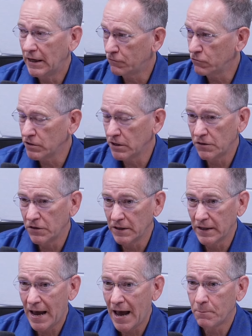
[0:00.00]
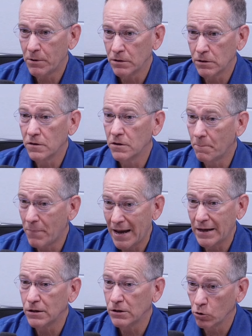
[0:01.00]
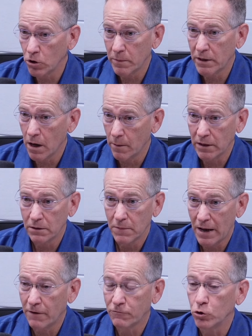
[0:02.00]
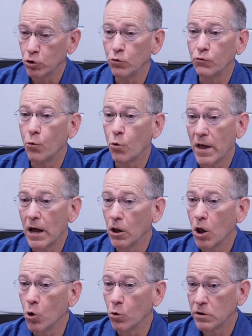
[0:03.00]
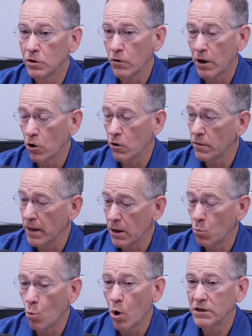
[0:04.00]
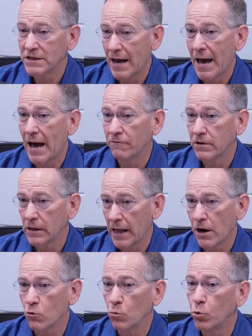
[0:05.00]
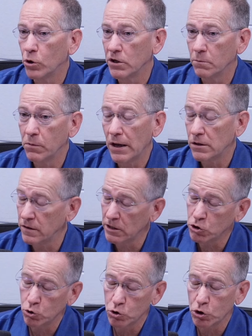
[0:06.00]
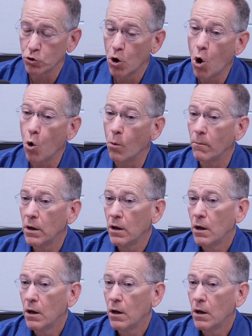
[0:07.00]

if there's anything that happens, the bank is still going to be coming after you for that loan. So they they want to have collateral put into place, and that's usually your home.